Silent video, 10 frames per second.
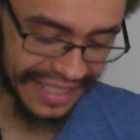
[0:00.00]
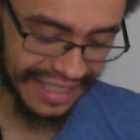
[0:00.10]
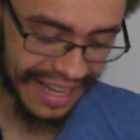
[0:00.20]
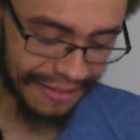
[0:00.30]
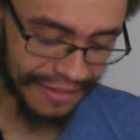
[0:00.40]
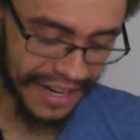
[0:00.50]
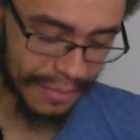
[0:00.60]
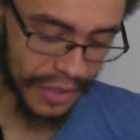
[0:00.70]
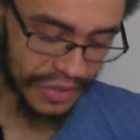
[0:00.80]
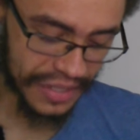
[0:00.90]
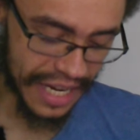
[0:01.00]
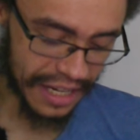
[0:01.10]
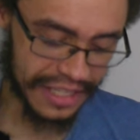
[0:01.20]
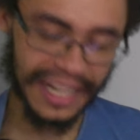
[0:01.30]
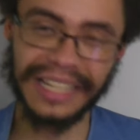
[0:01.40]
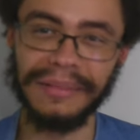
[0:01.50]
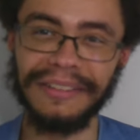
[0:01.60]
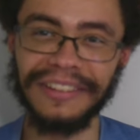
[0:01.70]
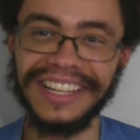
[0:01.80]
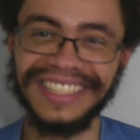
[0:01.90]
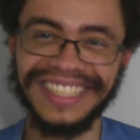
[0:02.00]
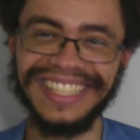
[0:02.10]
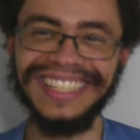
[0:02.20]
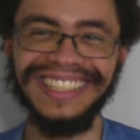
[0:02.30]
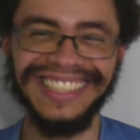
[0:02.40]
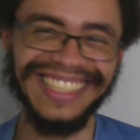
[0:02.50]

It's a lot of fun. I'm also talking to my friends.